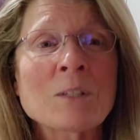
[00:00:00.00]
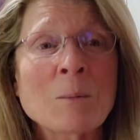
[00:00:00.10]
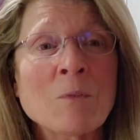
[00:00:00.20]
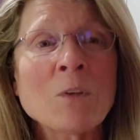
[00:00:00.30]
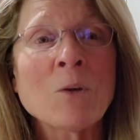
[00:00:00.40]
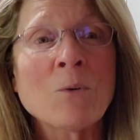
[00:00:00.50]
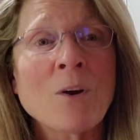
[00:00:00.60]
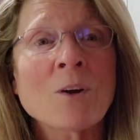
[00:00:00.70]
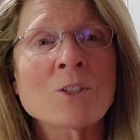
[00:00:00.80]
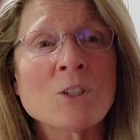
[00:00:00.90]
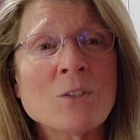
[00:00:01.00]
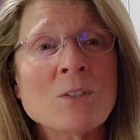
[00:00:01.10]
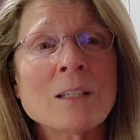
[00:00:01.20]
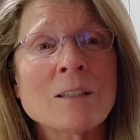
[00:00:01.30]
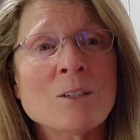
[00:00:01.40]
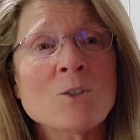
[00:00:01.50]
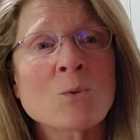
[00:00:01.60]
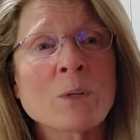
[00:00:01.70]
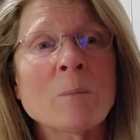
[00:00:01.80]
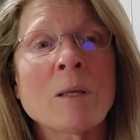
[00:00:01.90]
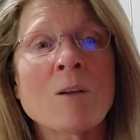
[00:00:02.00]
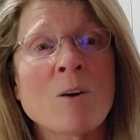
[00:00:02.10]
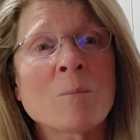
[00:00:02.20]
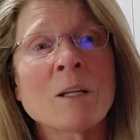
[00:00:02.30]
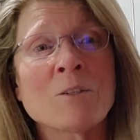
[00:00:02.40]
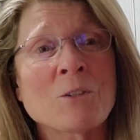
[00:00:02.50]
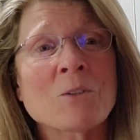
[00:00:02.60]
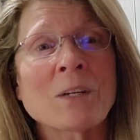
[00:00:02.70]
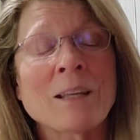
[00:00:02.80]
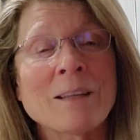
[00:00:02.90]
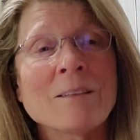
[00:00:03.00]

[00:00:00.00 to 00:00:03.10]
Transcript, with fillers: some of you are choosing to join me on my journey.